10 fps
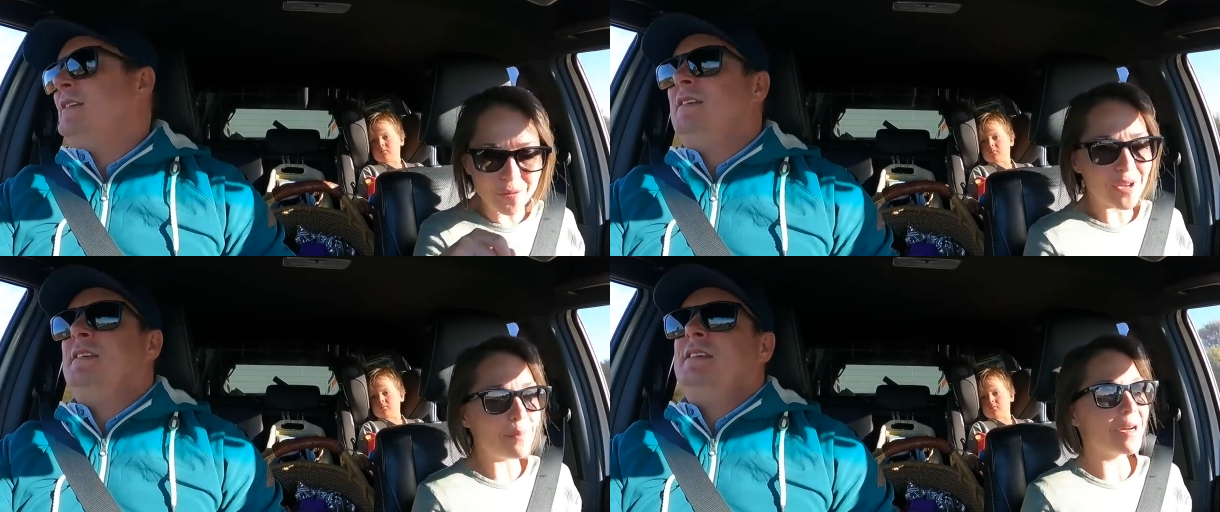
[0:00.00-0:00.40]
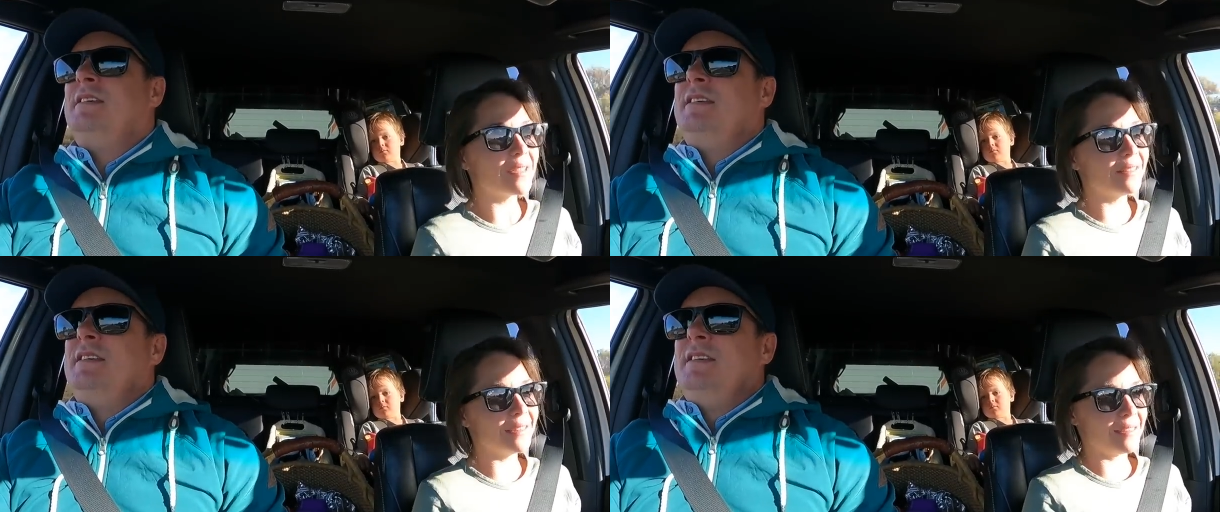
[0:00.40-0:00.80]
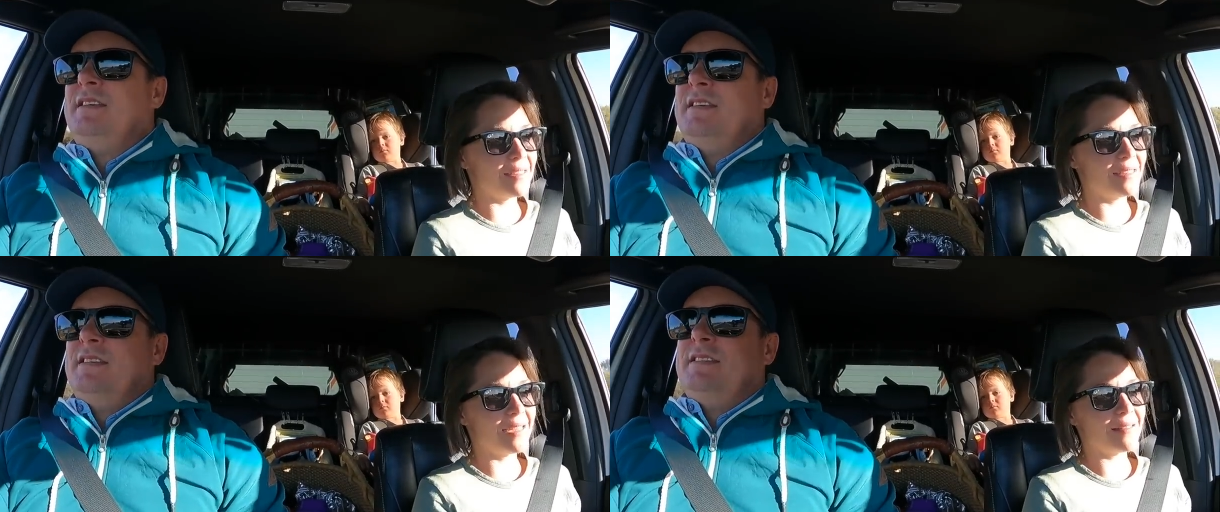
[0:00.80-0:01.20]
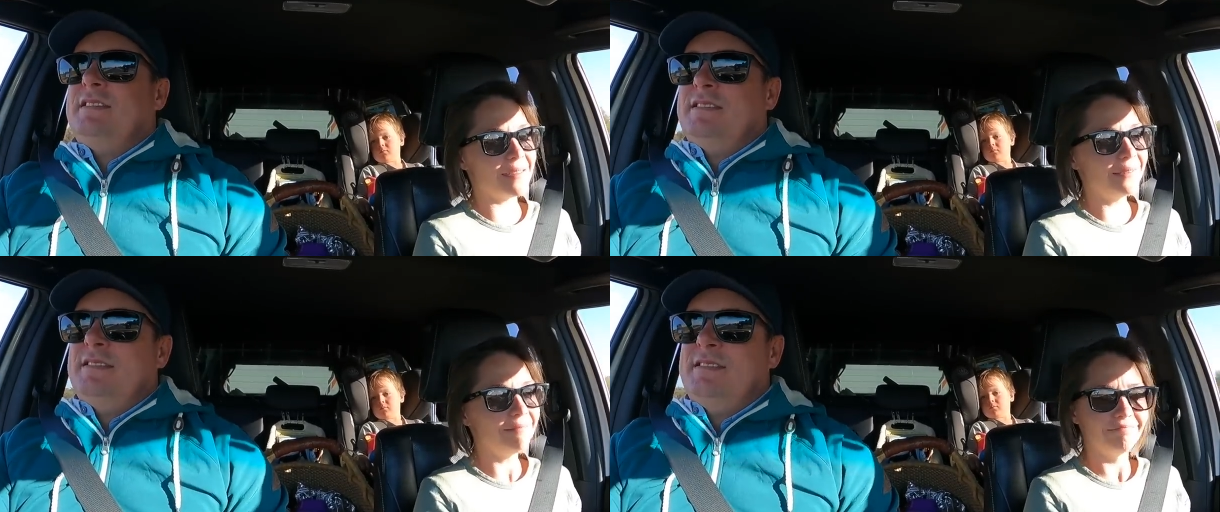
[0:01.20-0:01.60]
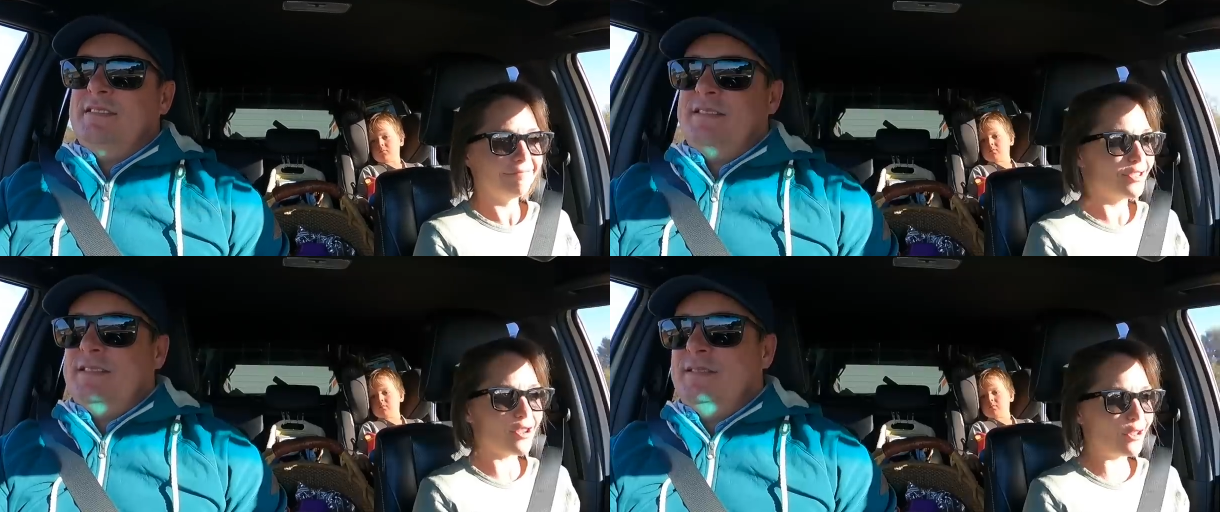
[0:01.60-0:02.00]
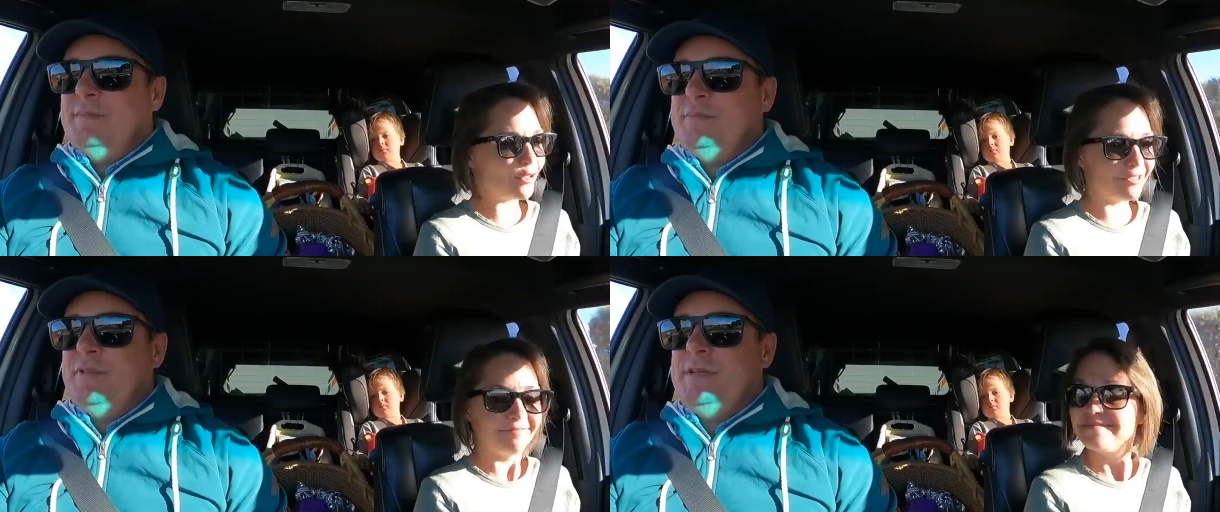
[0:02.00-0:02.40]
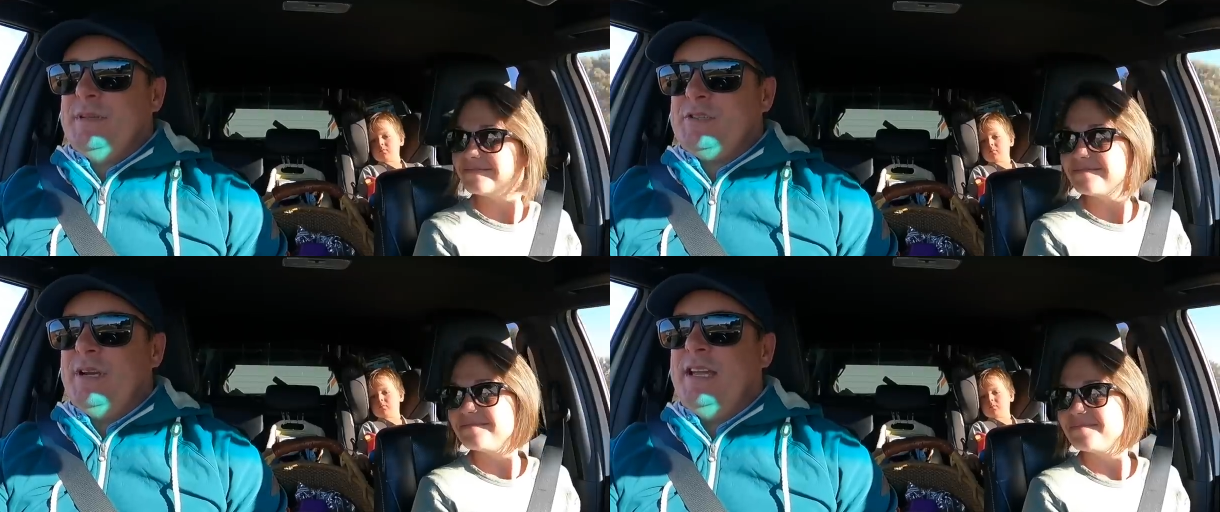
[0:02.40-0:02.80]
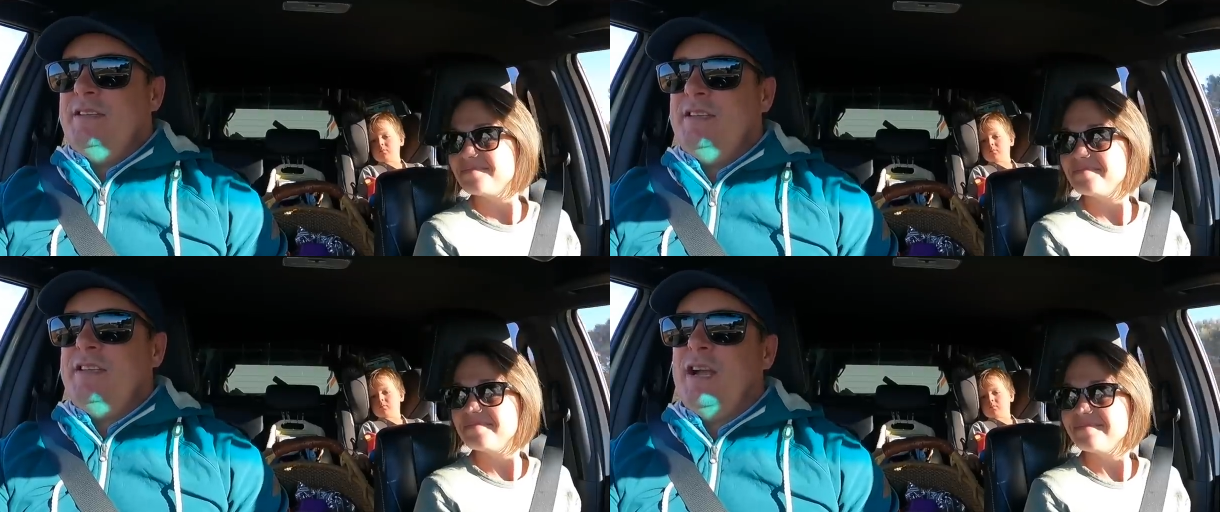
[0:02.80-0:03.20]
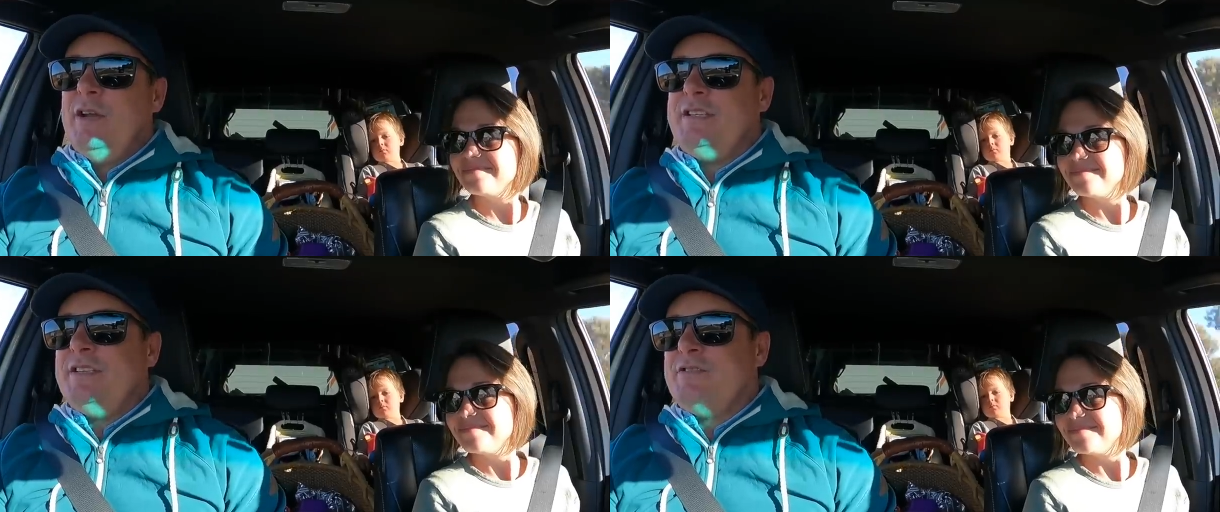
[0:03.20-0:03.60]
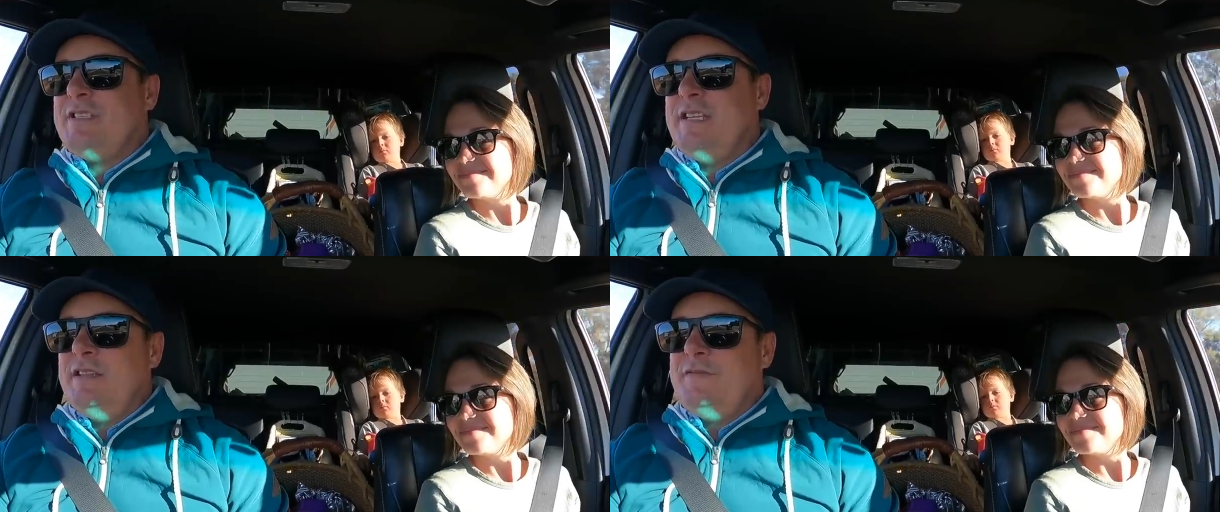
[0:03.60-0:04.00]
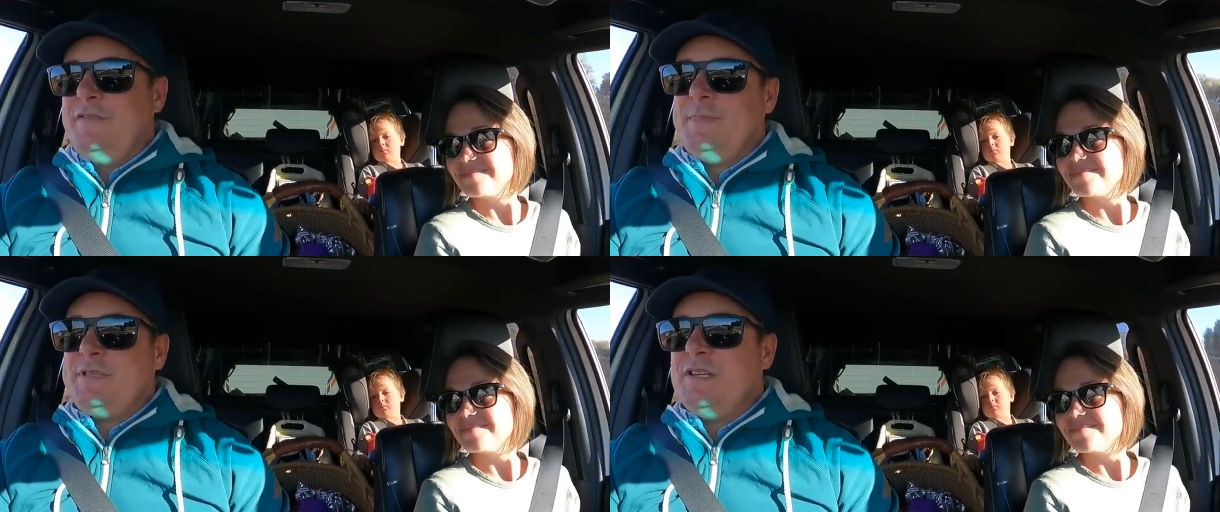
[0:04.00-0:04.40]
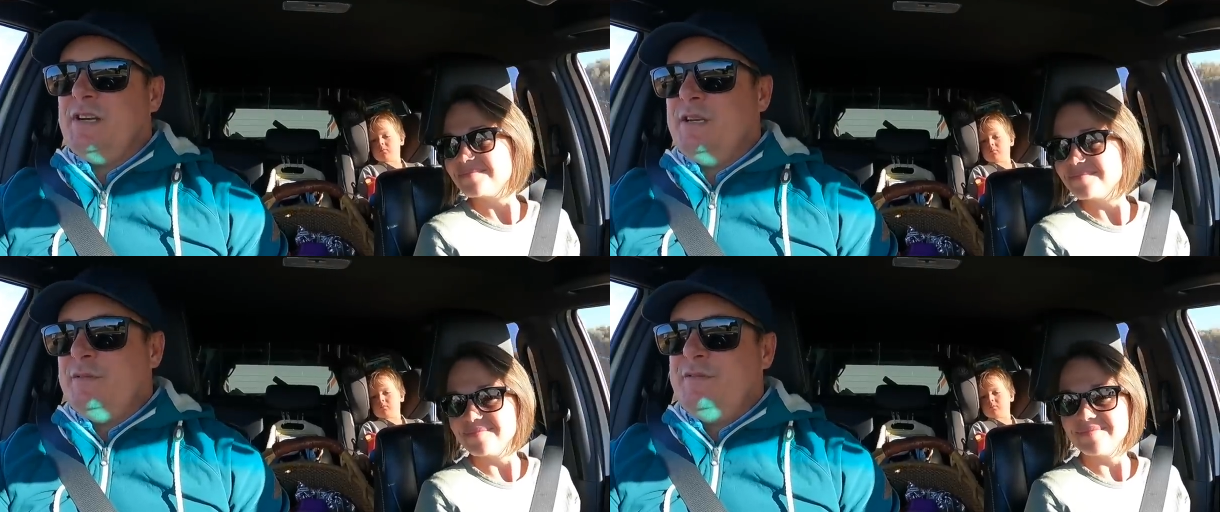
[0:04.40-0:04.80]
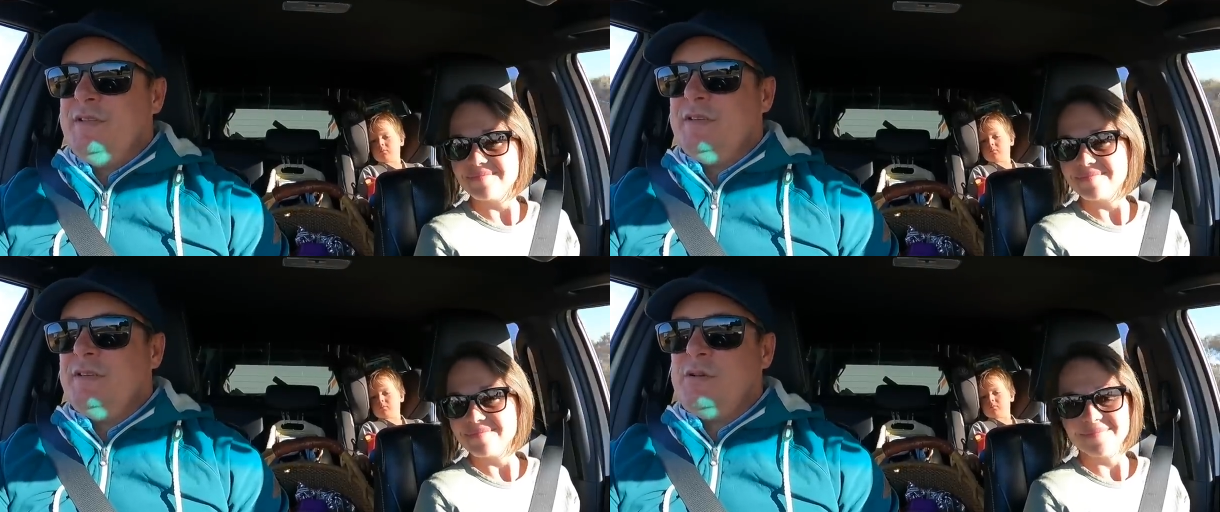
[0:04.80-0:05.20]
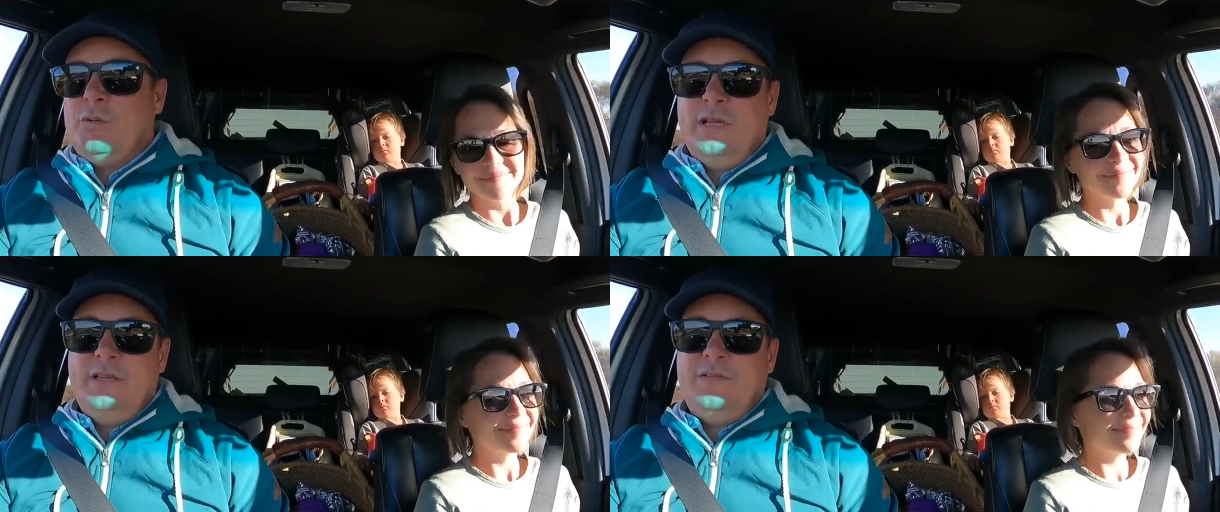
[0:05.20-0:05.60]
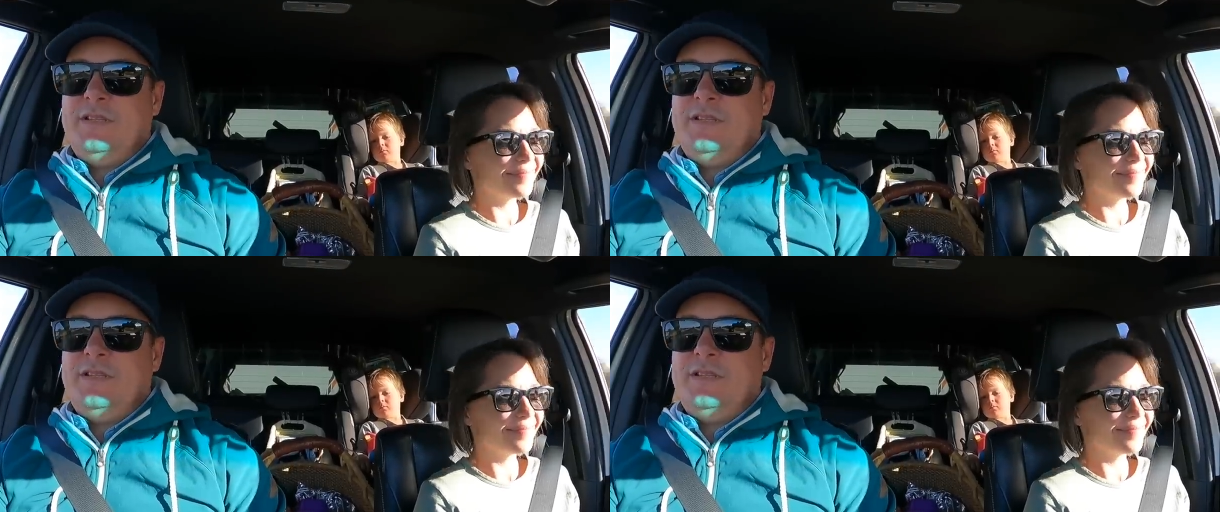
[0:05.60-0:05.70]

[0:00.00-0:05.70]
Speaker 1: off our bucket list together, so good. Pretty special,
Speaker 2: and you know it's interesting. The flip side of the coin